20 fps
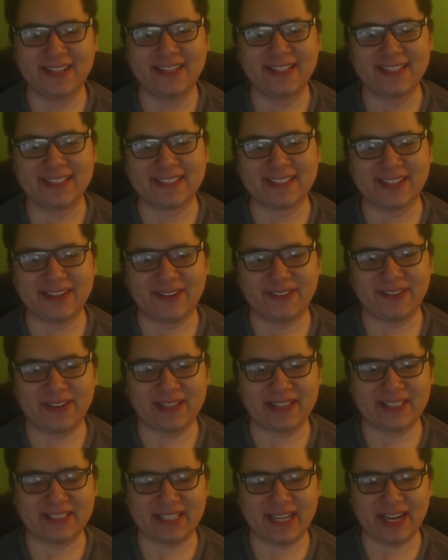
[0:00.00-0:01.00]
So we'll
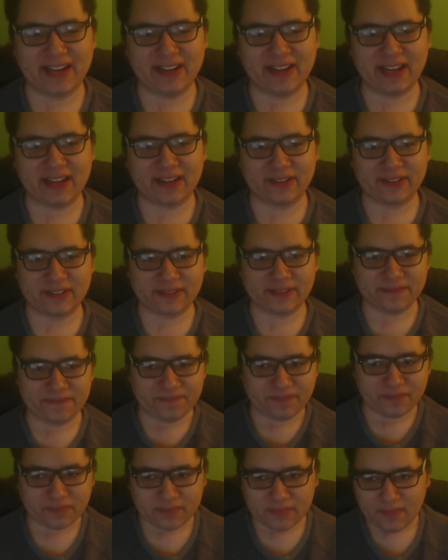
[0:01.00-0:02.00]
have to see how that goes.
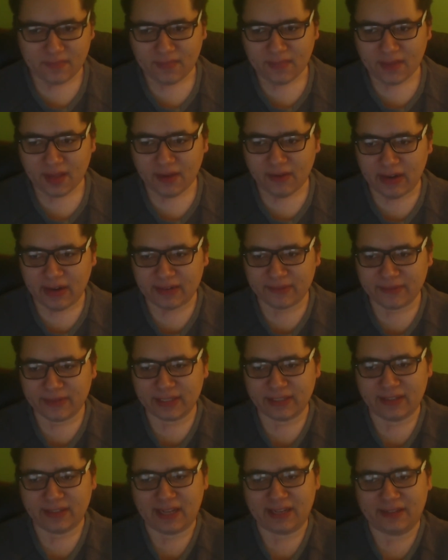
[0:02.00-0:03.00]
Alright, in
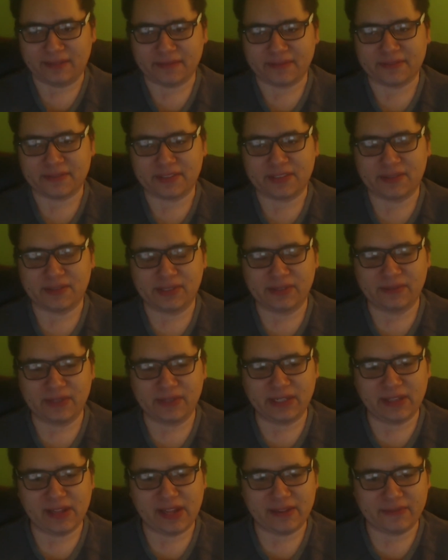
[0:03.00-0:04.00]
real life. So in
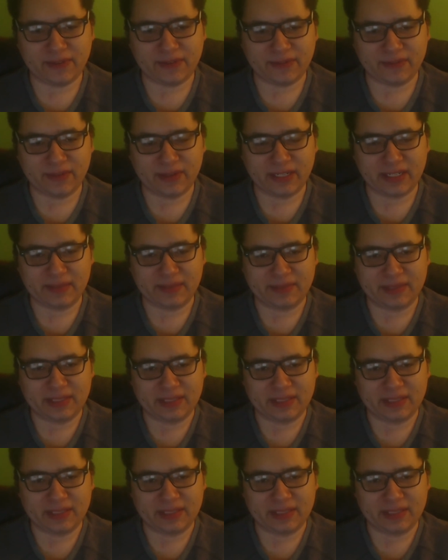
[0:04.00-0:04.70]
real life, I'm going to keep this